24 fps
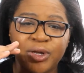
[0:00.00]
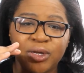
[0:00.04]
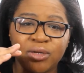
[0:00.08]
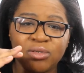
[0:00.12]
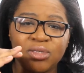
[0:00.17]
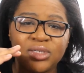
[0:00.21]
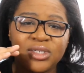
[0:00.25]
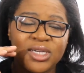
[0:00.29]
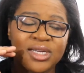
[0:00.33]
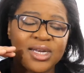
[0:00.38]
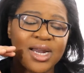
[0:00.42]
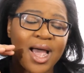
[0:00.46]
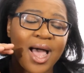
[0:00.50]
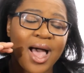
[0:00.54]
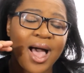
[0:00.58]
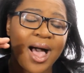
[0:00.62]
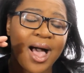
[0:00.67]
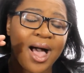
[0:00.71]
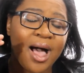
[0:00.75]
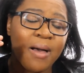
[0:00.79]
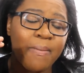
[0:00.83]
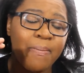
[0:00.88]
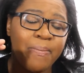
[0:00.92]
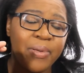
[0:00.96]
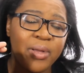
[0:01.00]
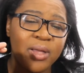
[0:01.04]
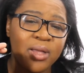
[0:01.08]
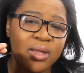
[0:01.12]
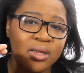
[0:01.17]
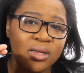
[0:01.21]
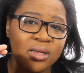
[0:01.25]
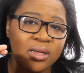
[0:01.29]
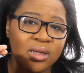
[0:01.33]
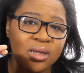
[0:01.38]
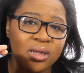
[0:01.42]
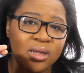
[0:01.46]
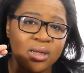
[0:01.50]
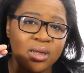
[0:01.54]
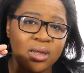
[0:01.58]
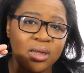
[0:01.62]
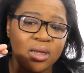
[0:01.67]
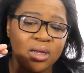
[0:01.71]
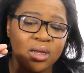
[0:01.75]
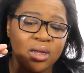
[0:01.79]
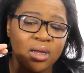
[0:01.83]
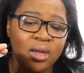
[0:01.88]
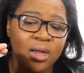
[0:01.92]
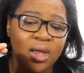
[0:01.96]
built it up
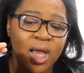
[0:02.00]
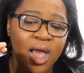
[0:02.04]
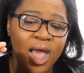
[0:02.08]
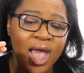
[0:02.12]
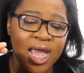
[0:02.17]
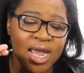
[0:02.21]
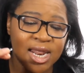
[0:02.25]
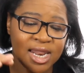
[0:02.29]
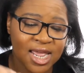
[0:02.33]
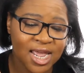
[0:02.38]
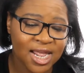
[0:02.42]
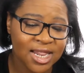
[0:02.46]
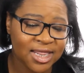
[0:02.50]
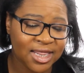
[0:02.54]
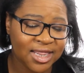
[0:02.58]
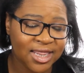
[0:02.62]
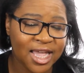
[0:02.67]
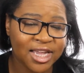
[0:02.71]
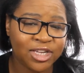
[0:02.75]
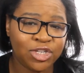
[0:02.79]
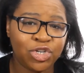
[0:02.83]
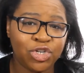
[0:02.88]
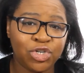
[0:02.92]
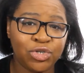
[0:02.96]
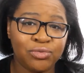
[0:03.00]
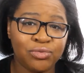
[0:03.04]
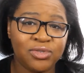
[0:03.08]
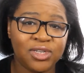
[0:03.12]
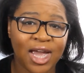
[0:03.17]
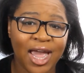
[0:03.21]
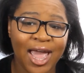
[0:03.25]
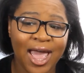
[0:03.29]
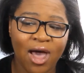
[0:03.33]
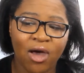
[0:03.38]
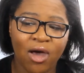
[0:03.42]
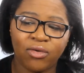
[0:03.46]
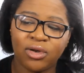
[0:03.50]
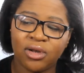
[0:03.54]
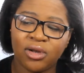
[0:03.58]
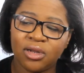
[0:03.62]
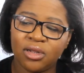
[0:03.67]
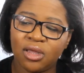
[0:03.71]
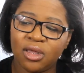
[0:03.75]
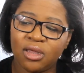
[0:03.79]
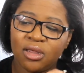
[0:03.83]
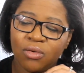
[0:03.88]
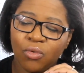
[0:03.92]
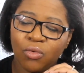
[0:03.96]
and then let you down.
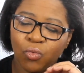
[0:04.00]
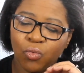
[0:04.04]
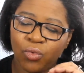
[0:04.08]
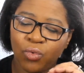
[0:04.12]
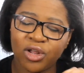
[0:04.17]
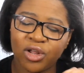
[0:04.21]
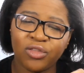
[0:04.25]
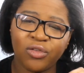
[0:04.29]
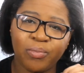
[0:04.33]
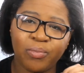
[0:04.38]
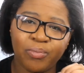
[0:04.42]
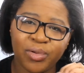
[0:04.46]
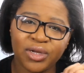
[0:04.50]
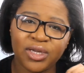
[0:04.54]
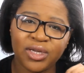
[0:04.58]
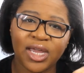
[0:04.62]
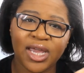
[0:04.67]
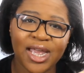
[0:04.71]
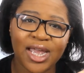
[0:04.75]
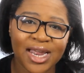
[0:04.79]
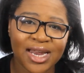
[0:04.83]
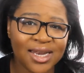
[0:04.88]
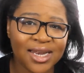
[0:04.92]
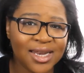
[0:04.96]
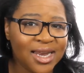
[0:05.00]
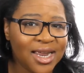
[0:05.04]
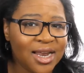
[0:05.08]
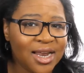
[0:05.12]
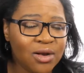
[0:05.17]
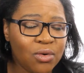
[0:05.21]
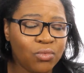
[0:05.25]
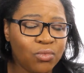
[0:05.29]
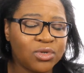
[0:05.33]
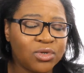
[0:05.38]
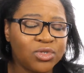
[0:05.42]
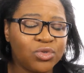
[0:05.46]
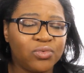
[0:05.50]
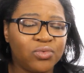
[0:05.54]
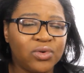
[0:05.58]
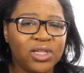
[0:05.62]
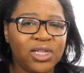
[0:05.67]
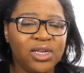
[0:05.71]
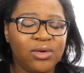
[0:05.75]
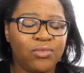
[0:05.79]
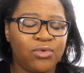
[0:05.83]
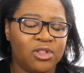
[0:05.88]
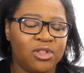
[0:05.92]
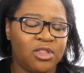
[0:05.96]
Where the book ended was
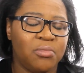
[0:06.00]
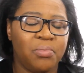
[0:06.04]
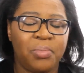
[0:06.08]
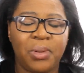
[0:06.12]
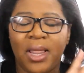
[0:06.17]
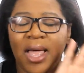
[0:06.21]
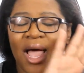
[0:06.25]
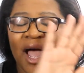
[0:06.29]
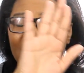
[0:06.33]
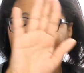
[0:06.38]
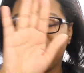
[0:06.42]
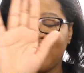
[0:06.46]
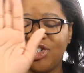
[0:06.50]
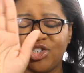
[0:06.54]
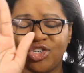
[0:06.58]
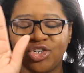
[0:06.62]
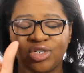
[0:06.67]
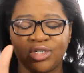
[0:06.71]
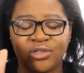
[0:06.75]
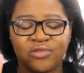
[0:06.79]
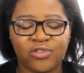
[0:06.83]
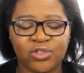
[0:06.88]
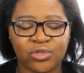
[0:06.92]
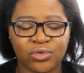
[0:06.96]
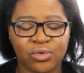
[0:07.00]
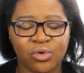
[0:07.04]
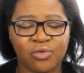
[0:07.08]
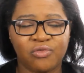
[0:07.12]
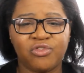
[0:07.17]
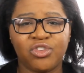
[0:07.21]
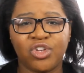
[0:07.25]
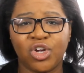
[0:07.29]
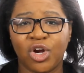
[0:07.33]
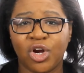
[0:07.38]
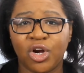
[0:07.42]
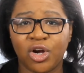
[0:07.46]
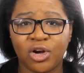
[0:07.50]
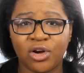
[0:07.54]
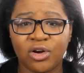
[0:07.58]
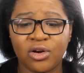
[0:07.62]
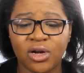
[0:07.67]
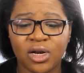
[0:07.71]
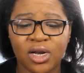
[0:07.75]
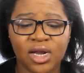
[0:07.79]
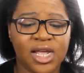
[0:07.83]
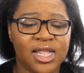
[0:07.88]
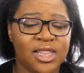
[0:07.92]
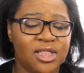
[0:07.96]
really where the plot should have sort of
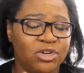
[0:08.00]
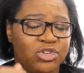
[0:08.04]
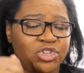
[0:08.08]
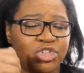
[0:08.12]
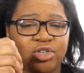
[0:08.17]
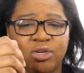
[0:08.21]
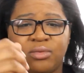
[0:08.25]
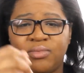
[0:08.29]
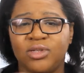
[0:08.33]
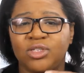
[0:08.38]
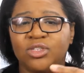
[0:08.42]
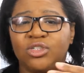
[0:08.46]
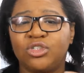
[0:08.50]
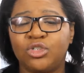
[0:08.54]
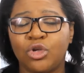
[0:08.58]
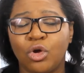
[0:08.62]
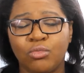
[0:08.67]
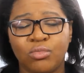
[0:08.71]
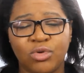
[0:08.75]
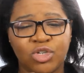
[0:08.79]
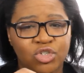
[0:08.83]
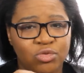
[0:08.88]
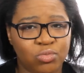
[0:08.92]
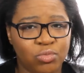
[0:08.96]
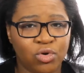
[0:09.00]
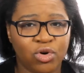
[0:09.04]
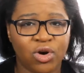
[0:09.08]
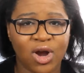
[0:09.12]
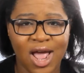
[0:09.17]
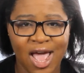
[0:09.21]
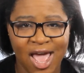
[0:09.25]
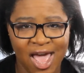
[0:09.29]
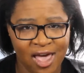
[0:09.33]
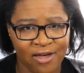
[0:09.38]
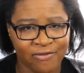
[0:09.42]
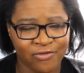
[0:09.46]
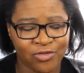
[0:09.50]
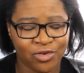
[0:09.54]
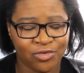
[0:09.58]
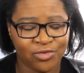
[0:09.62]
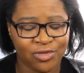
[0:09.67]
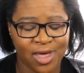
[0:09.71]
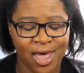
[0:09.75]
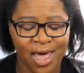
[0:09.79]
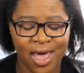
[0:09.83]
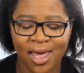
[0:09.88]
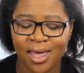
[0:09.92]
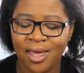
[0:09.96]
turned, and there should have been so much more after
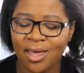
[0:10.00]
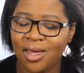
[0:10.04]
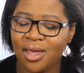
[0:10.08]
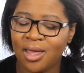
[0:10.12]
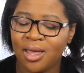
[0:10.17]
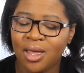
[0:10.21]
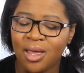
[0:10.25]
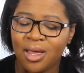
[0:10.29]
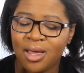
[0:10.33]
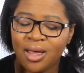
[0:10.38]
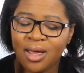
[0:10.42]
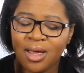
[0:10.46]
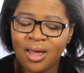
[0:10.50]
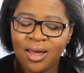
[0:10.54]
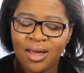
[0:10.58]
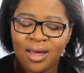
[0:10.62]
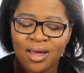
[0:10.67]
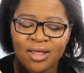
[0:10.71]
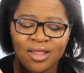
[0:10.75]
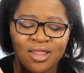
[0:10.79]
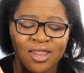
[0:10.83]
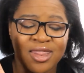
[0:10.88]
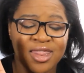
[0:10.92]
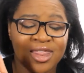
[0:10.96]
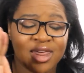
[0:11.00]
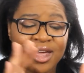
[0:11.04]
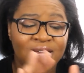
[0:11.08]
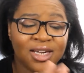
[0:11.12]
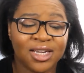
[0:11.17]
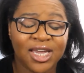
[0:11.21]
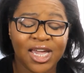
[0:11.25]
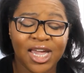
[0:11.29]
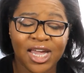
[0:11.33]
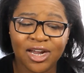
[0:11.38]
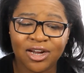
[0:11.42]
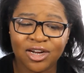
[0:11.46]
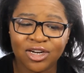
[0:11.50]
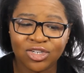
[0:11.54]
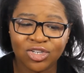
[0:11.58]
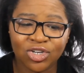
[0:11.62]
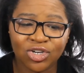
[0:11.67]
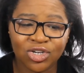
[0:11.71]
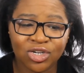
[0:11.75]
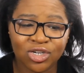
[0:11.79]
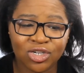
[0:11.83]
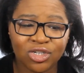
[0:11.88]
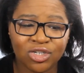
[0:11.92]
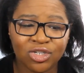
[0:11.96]
that. The
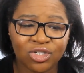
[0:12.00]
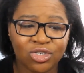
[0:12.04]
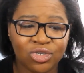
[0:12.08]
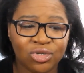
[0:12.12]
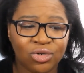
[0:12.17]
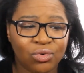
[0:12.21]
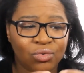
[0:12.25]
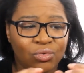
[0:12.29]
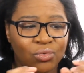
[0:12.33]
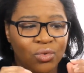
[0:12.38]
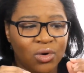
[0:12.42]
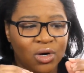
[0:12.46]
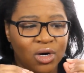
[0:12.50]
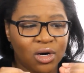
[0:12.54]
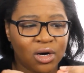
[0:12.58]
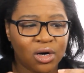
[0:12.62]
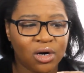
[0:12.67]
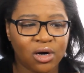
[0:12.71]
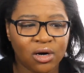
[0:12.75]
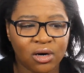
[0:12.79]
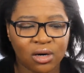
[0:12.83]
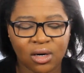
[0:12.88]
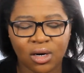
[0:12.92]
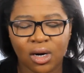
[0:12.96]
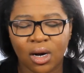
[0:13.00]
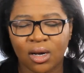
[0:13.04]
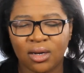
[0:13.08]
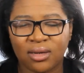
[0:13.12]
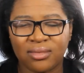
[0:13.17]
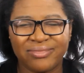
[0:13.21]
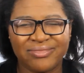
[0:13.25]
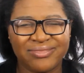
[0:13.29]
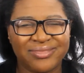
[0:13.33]
characters were